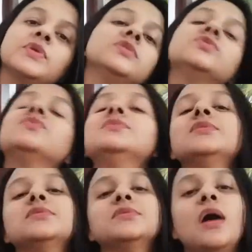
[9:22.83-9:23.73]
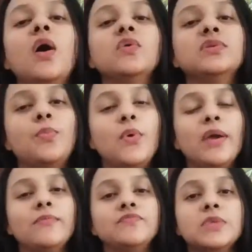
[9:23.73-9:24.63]
So this is how the
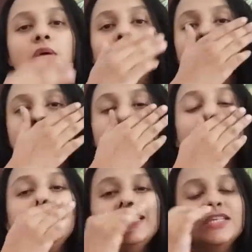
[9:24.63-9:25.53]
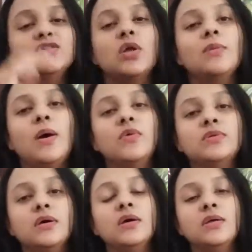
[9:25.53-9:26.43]
poem is this is all about
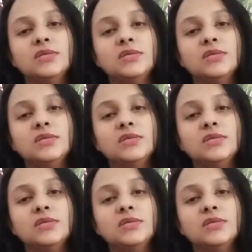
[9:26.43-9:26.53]
uh,